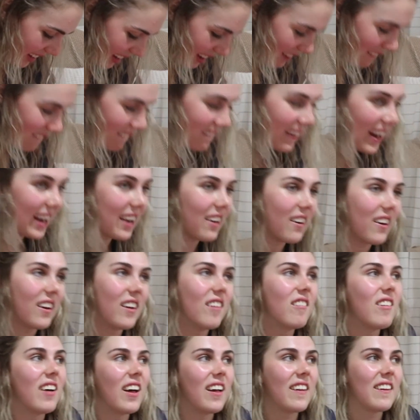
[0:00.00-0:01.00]
I went
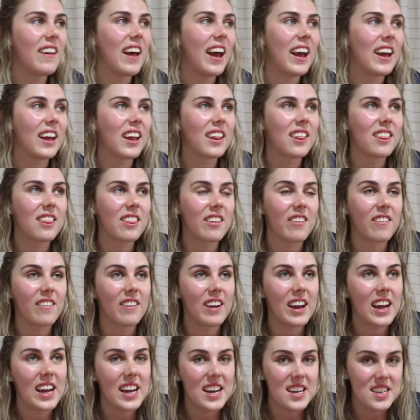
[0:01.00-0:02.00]
over like
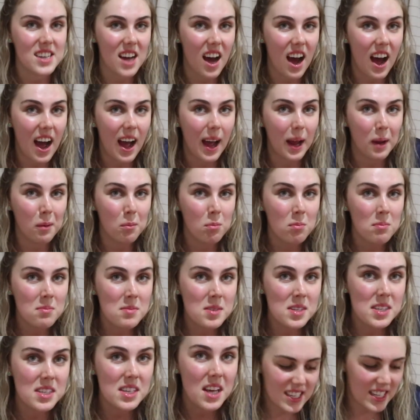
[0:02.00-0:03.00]
3
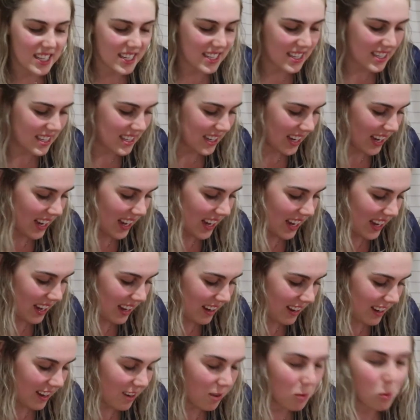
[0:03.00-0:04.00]
times to
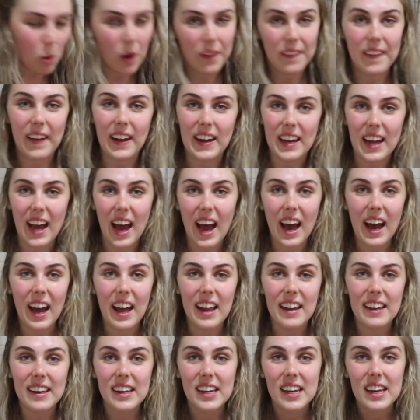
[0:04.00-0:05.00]
see what they
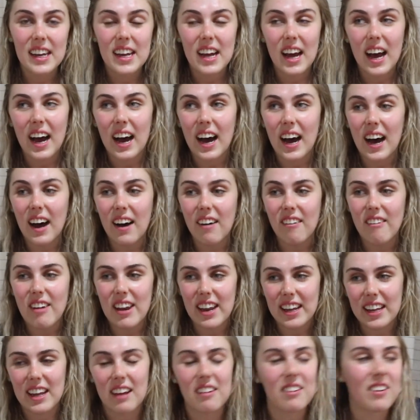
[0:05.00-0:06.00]
had, and
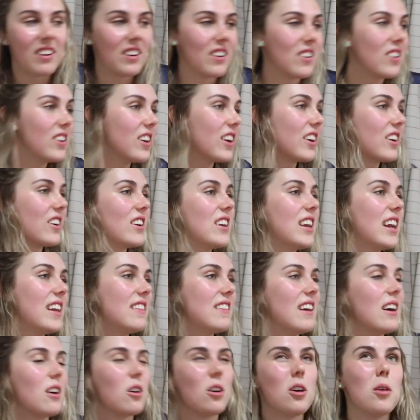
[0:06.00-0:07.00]
I kept going, oh, I don't need
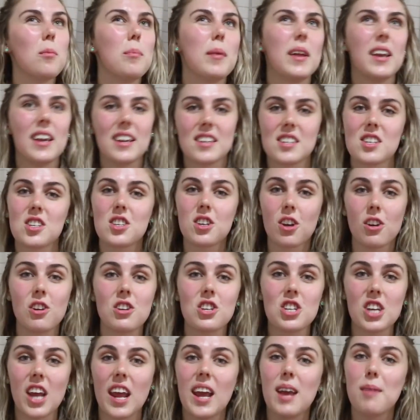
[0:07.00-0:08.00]
that, oh, but it's so
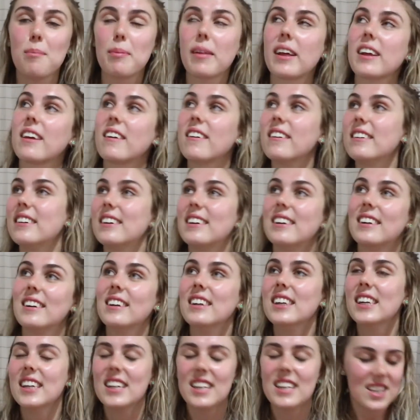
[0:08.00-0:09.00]
cheap, like, oh.
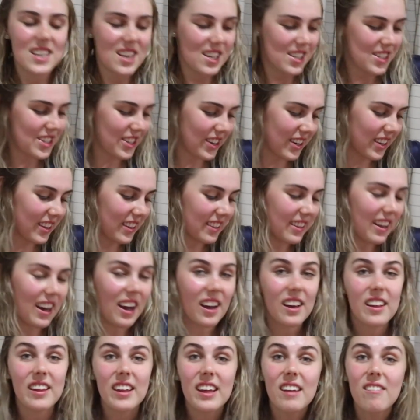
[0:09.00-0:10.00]
So
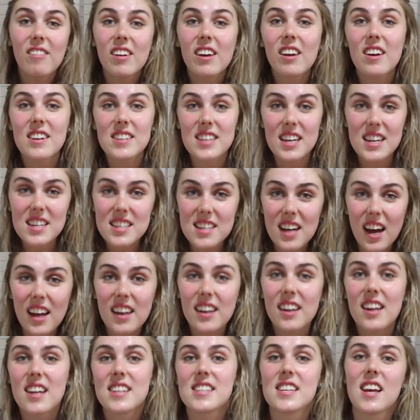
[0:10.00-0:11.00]
luckily, because I
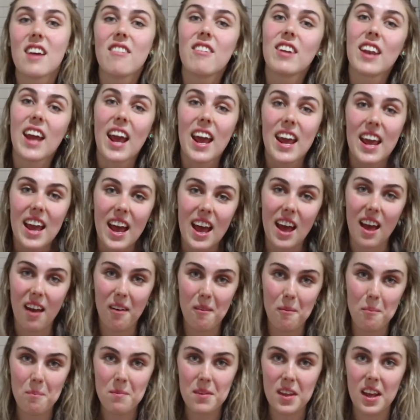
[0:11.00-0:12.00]
started at 7
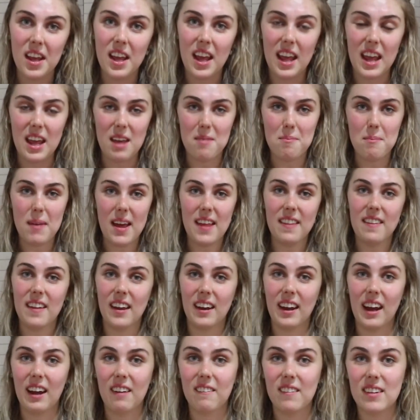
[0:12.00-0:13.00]
a.m, it meant that
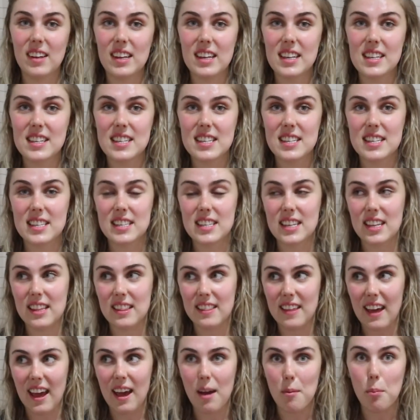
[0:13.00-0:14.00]
I was
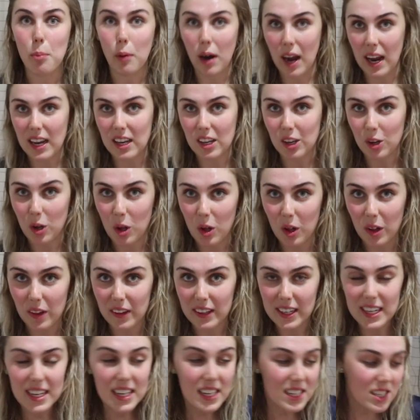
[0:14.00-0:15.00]
there bright and
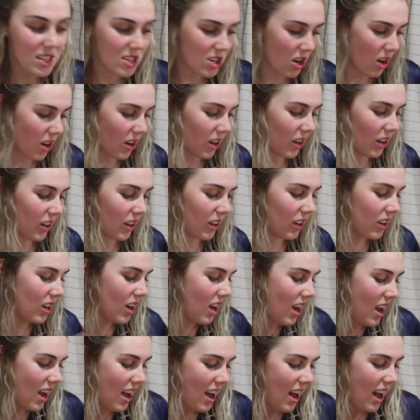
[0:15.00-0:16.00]
early. So
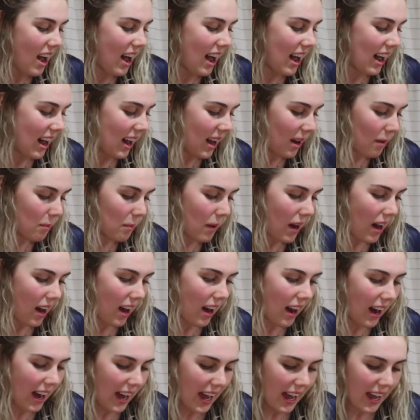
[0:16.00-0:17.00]

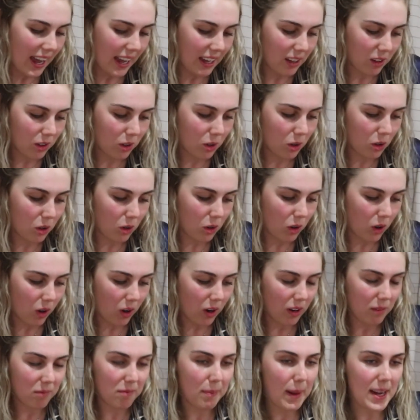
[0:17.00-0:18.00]
I
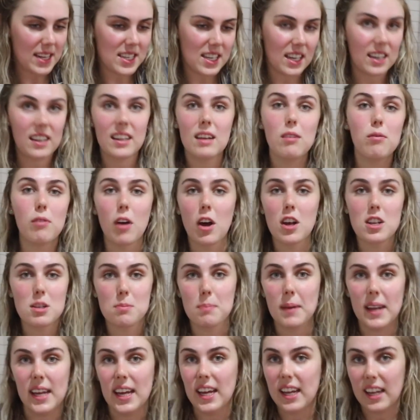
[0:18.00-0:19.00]
got basically first
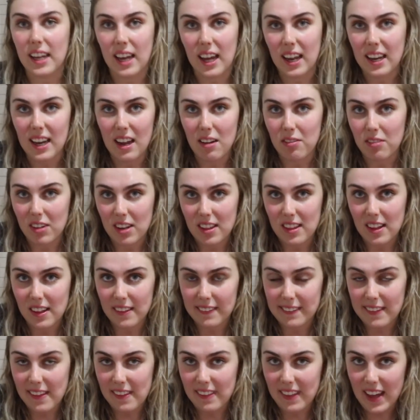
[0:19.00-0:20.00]
pick at everything
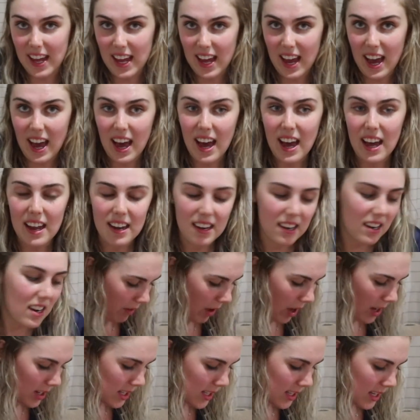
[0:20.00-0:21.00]
that they had.
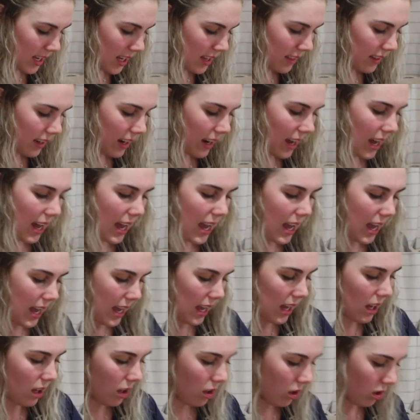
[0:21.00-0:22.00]
First thing that
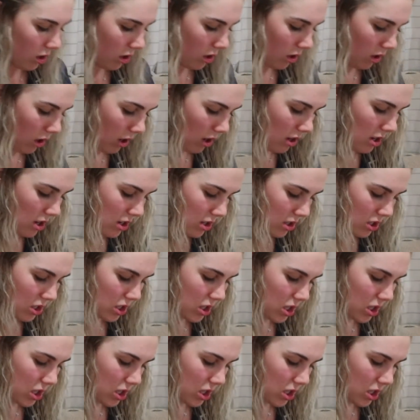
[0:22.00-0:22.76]
I got